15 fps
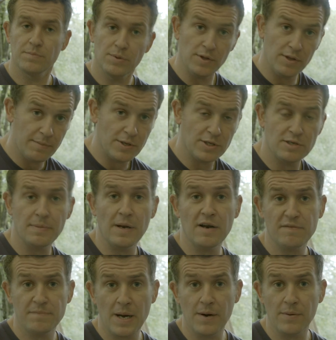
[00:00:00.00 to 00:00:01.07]
put the most amount
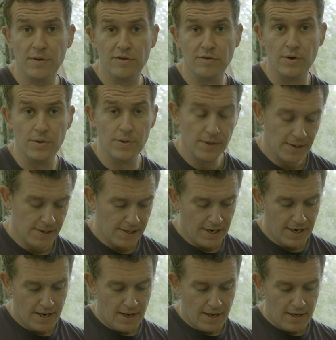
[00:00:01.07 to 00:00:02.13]
of power through.
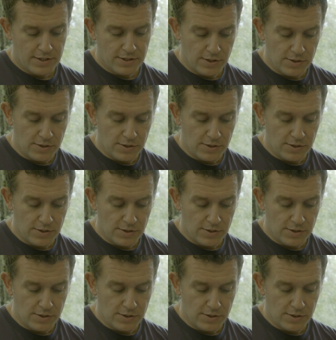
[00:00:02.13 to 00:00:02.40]
So